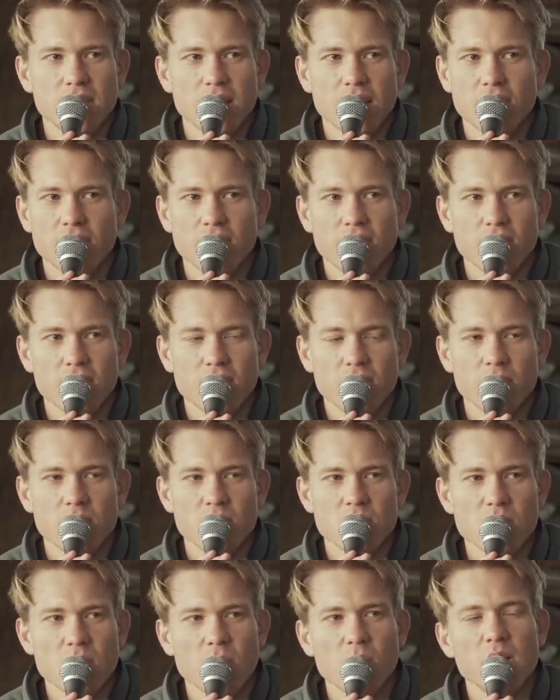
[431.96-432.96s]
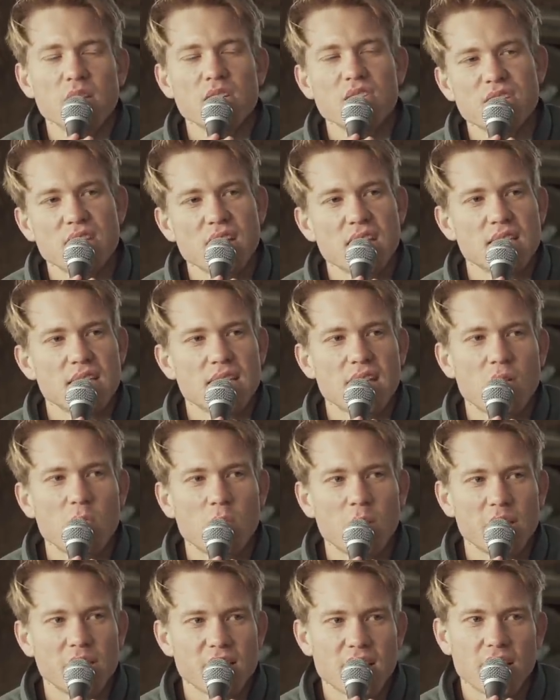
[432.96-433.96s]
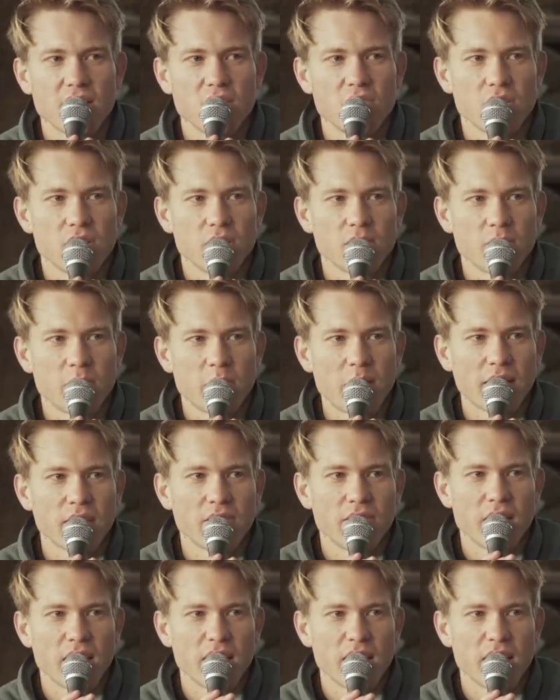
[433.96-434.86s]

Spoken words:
Get rid of them. Yeah. So when you see a sell-by date on a pack of